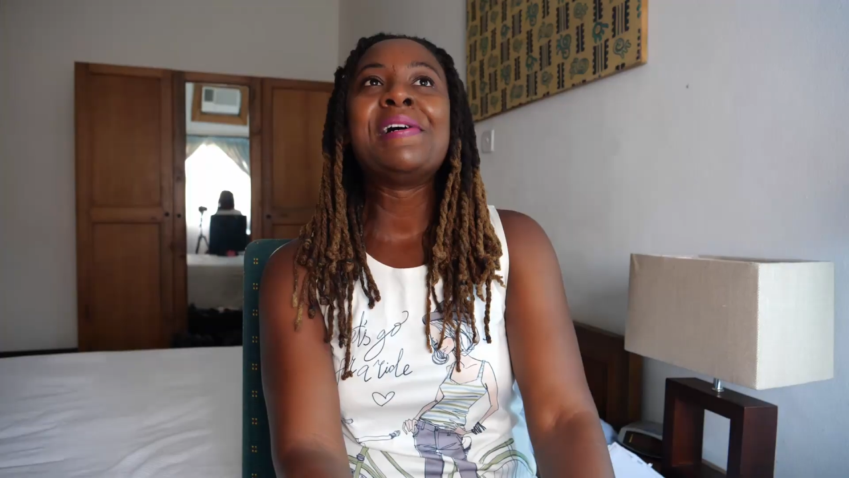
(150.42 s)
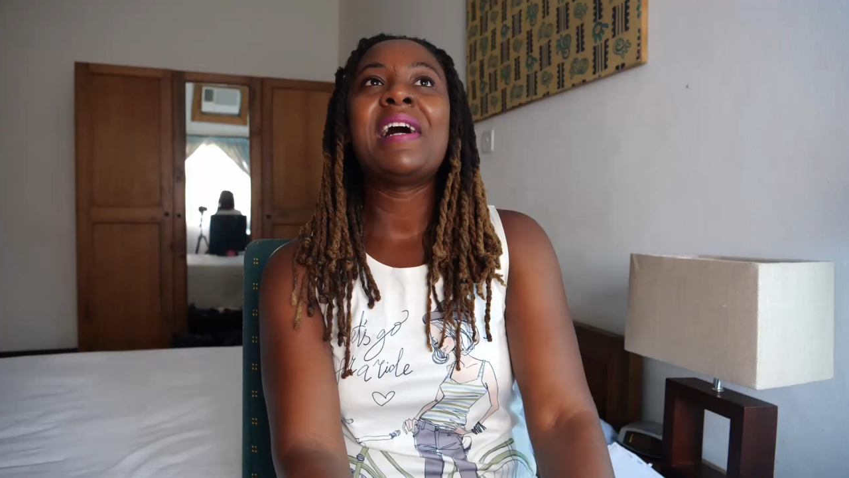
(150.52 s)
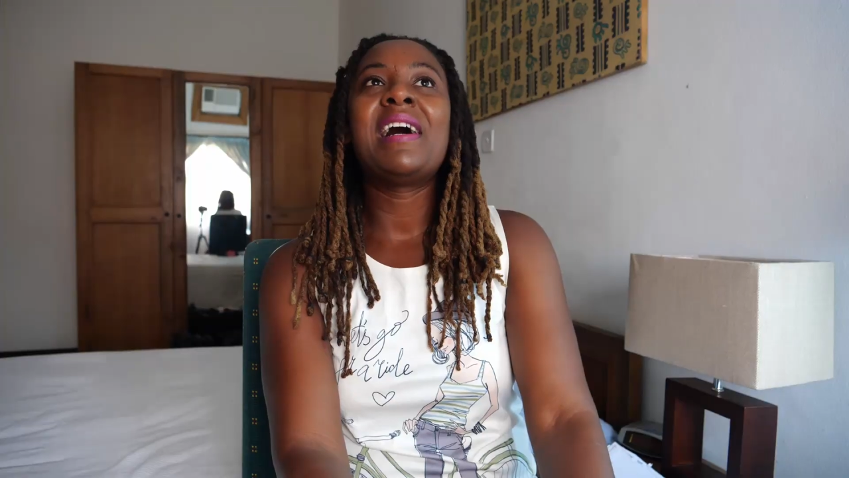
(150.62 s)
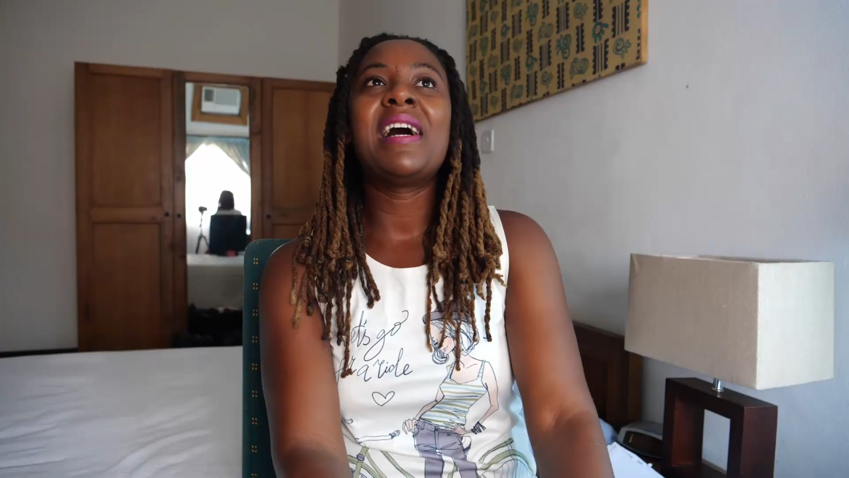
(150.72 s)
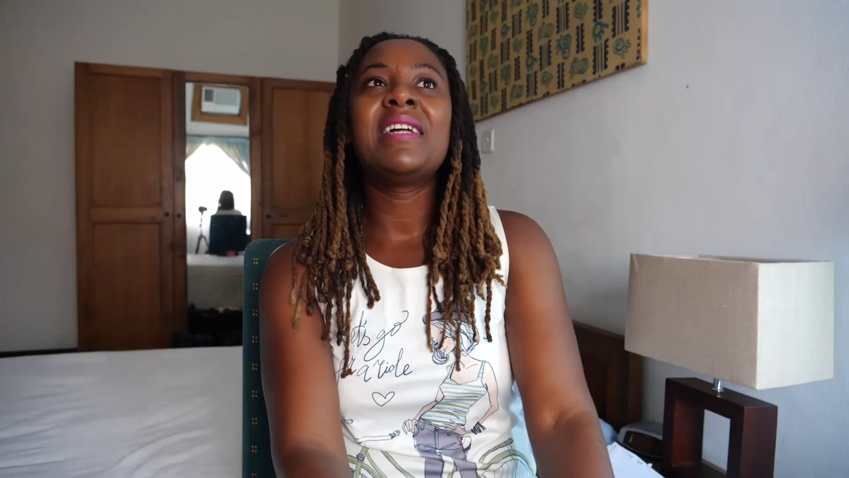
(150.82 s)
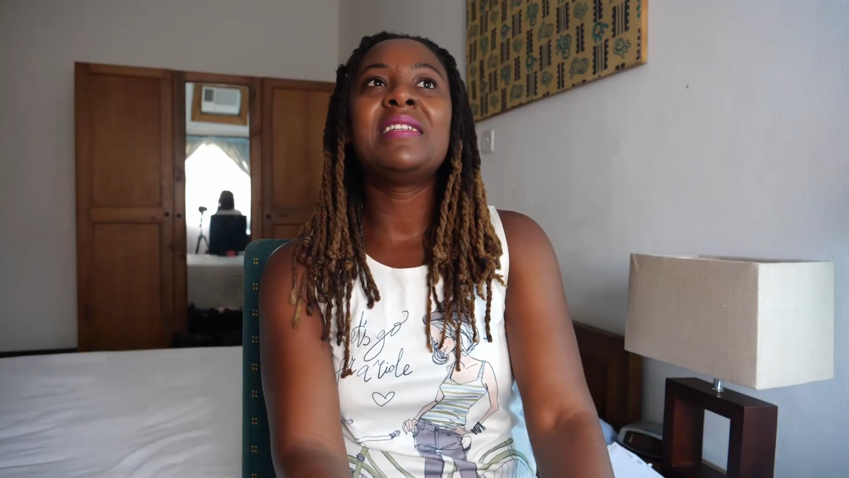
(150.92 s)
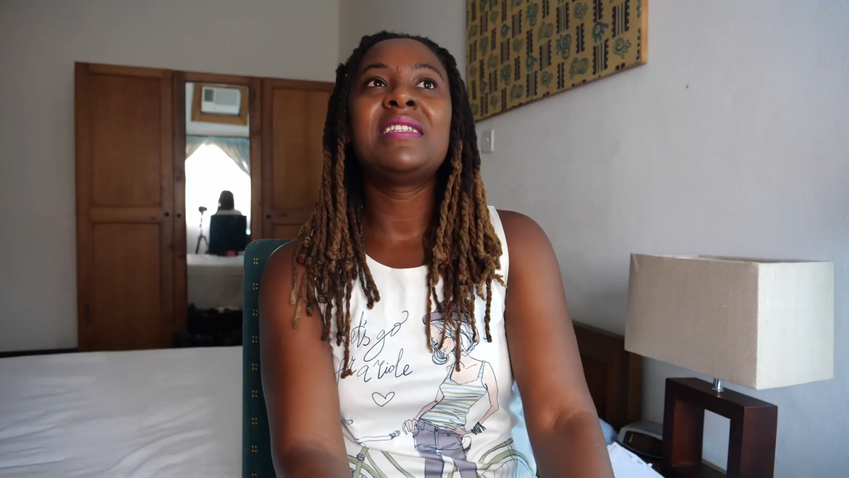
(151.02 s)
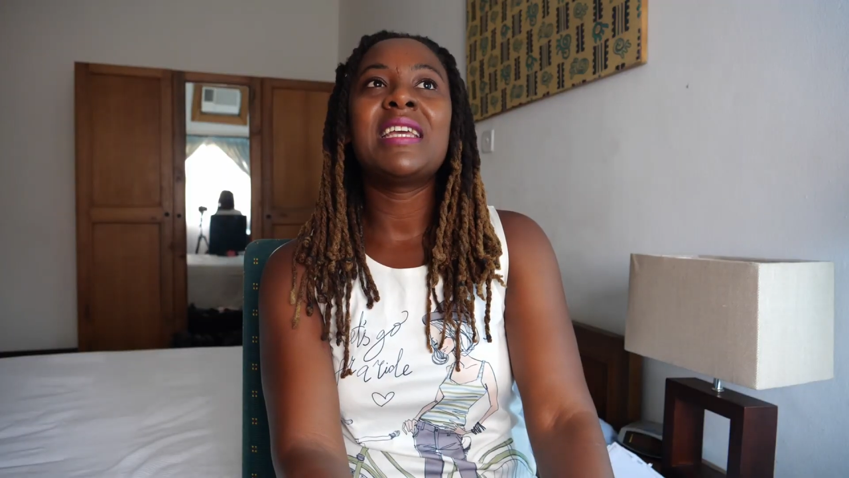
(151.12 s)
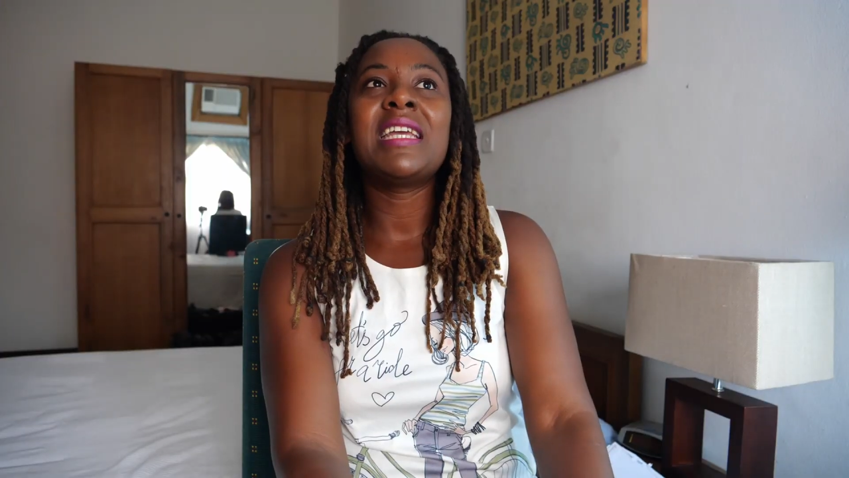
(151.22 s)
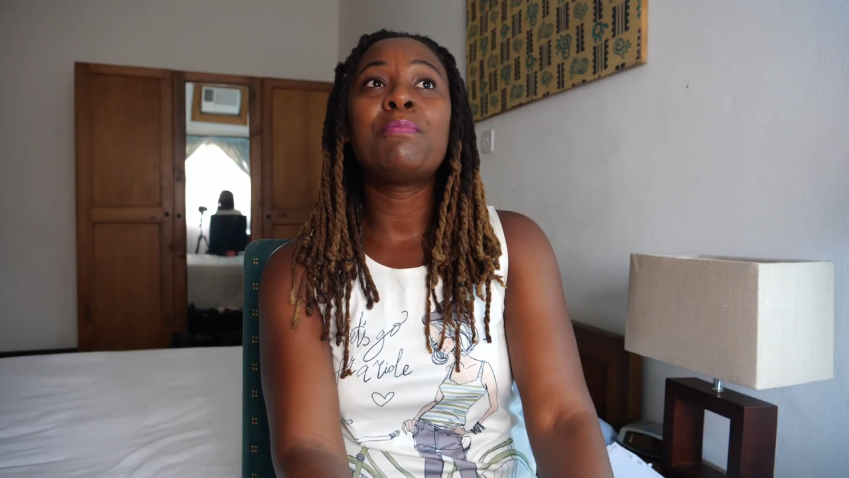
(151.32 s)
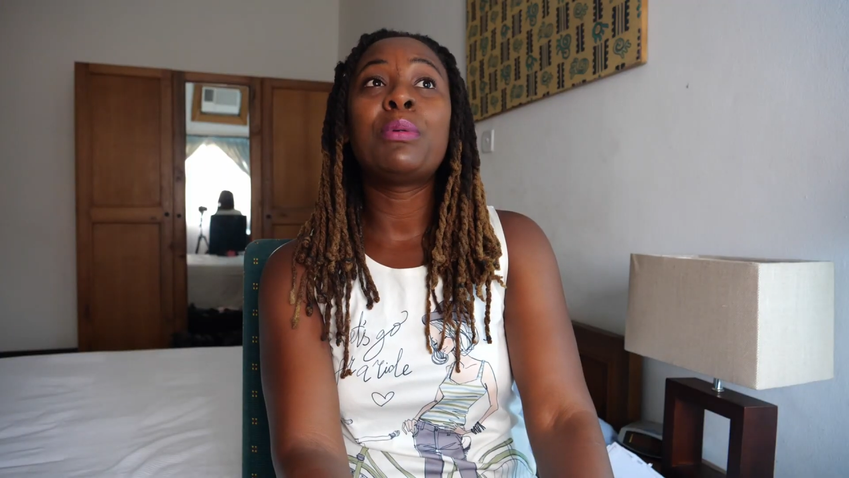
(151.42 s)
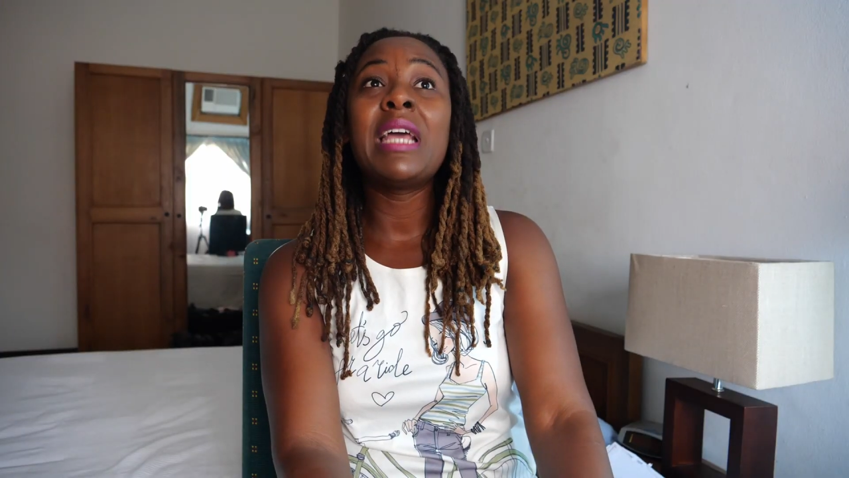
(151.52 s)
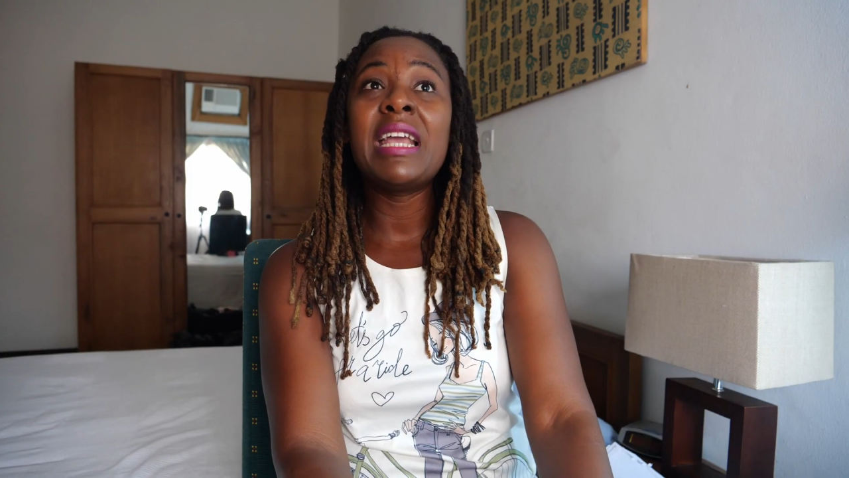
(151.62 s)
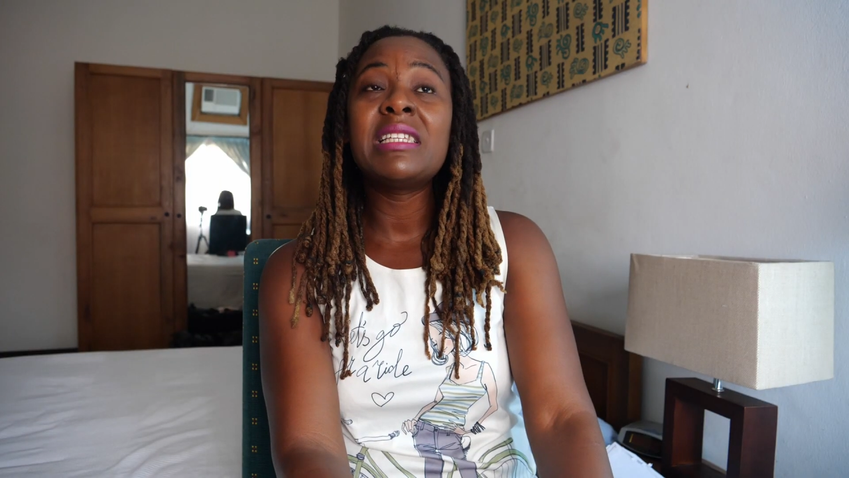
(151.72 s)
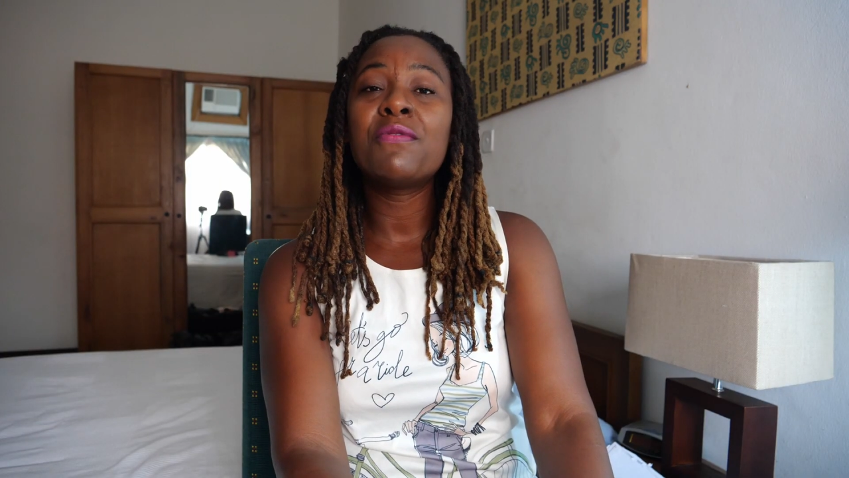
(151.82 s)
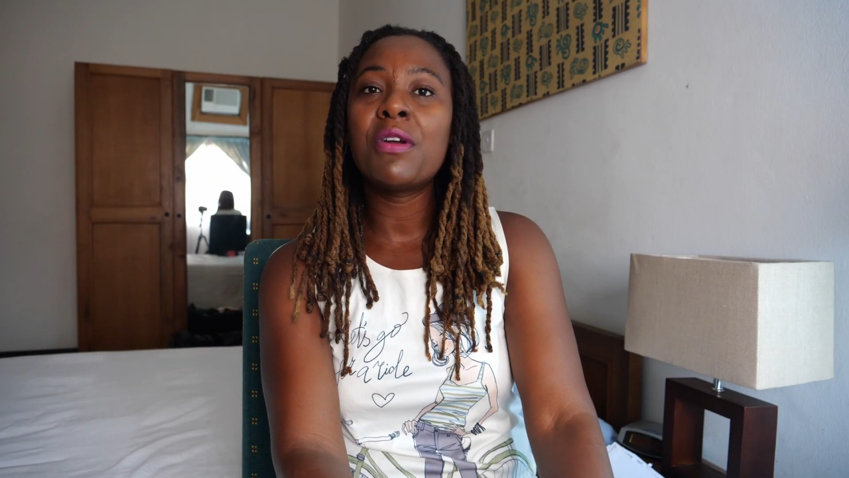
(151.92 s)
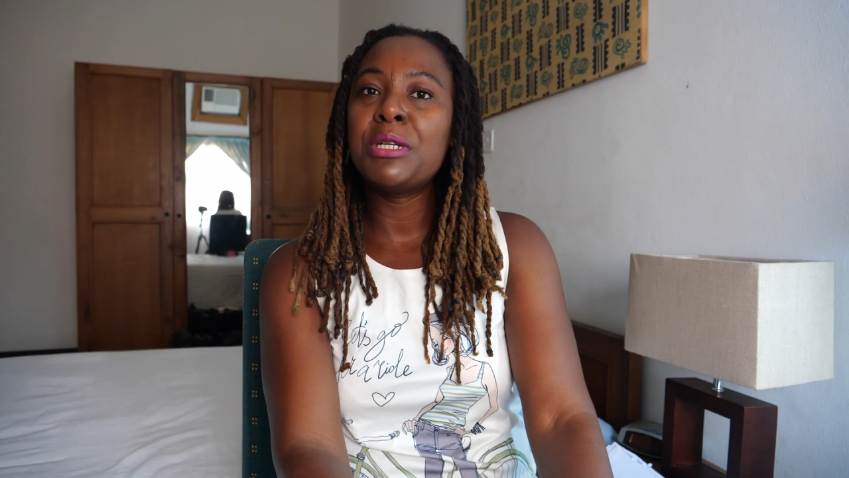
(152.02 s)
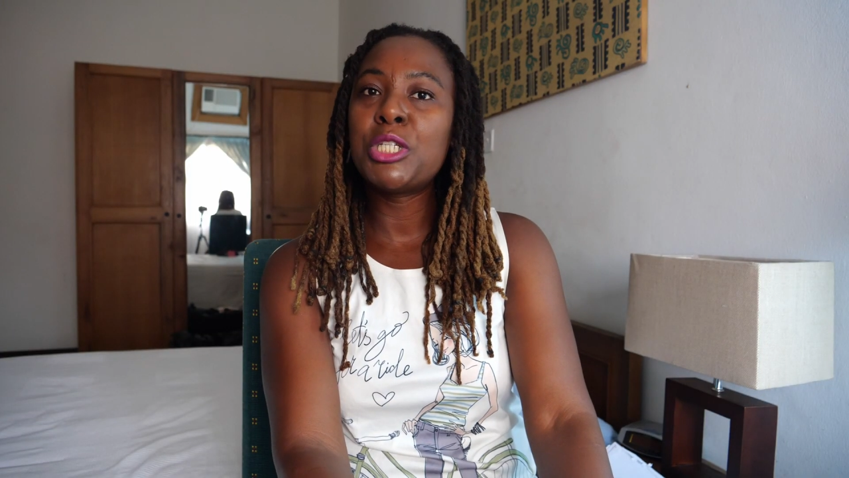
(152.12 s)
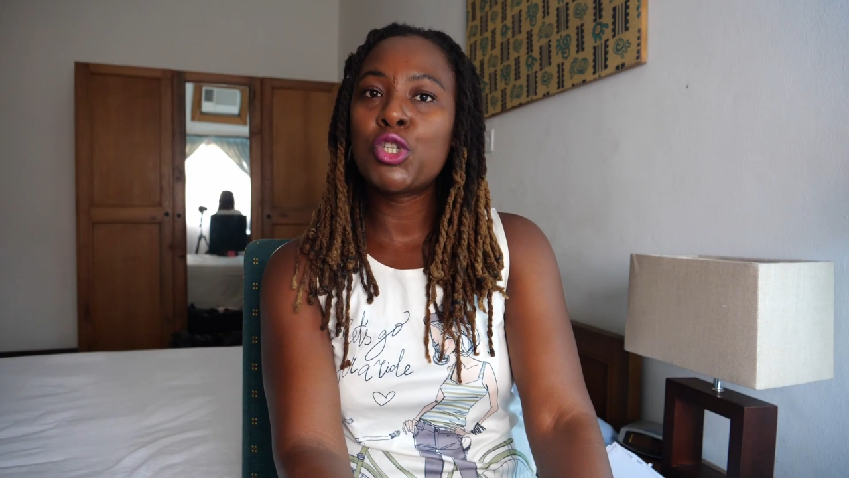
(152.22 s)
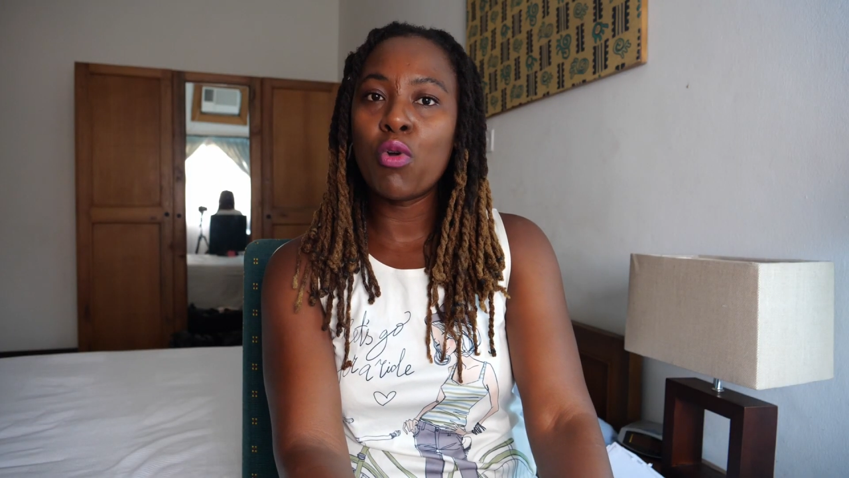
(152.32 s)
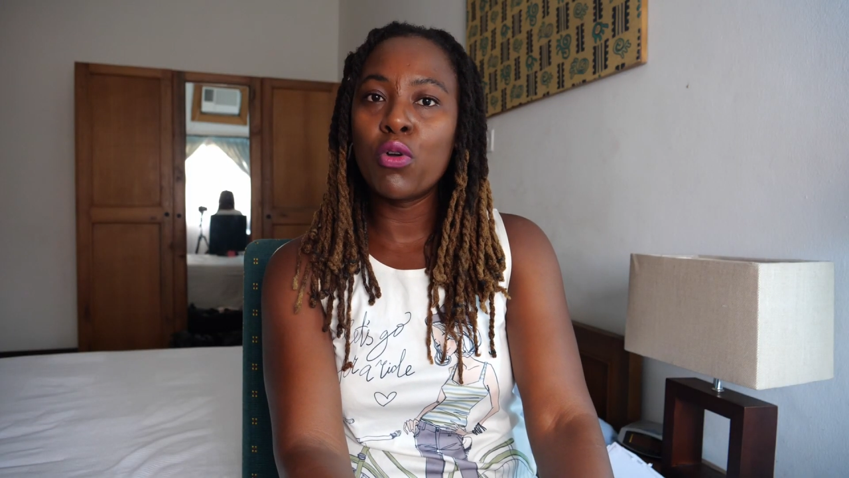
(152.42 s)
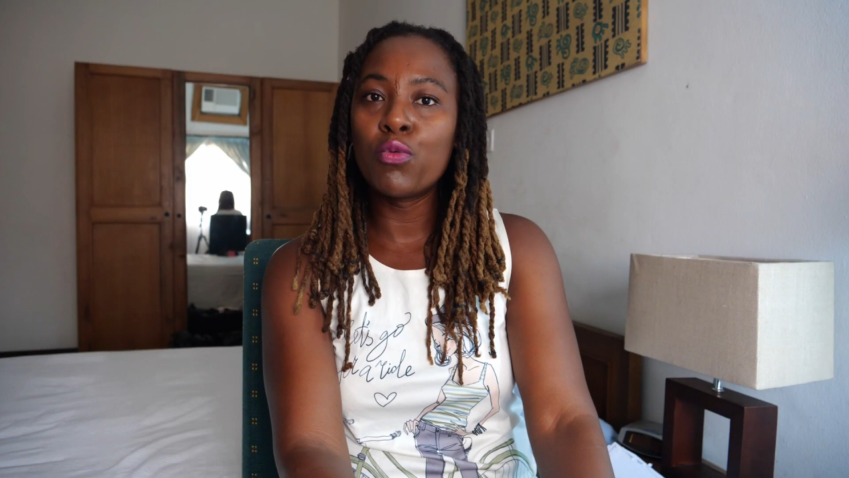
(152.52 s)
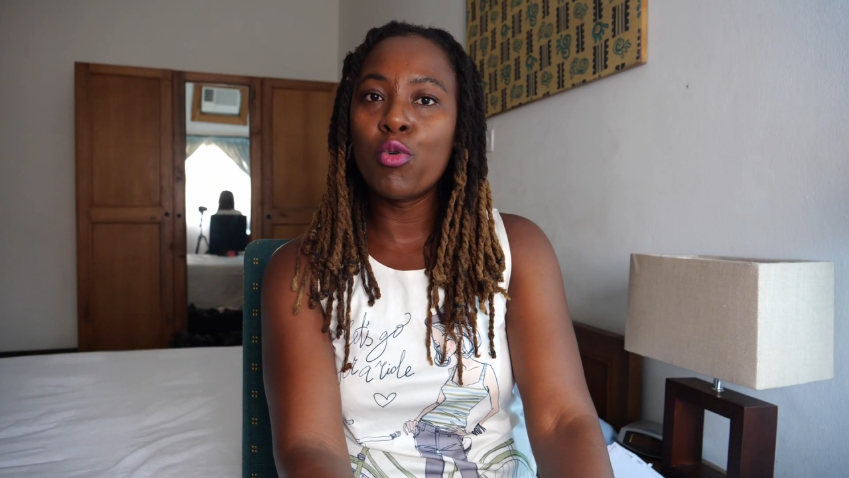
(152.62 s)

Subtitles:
And it plays a very strong